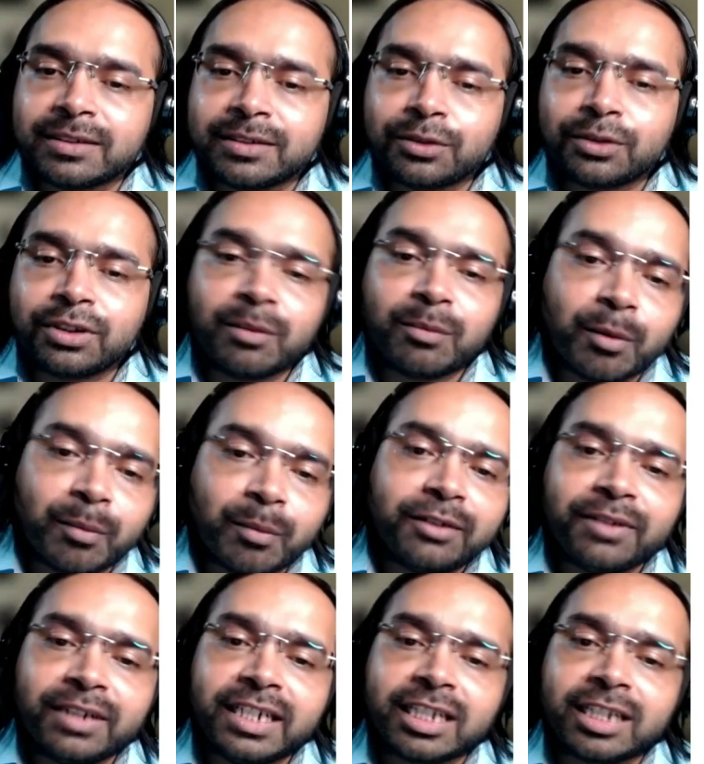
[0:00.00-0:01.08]
So the moment
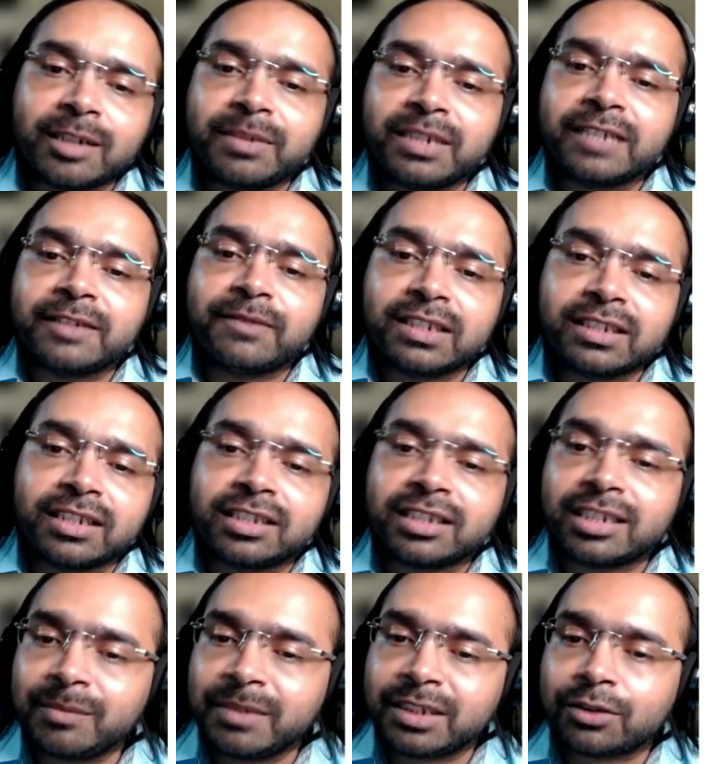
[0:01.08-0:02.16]
we decrypt it, if the
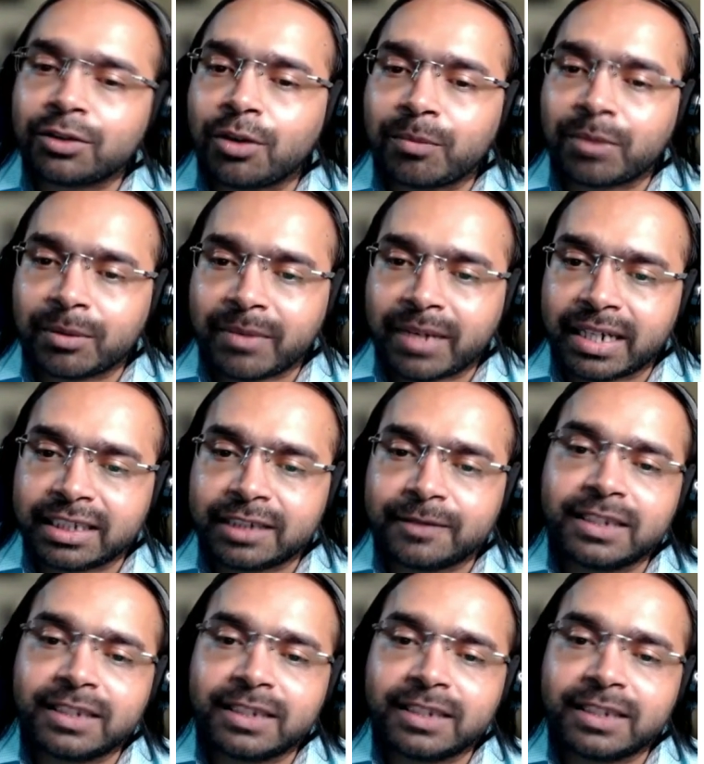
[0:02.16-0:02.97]
system is compromised,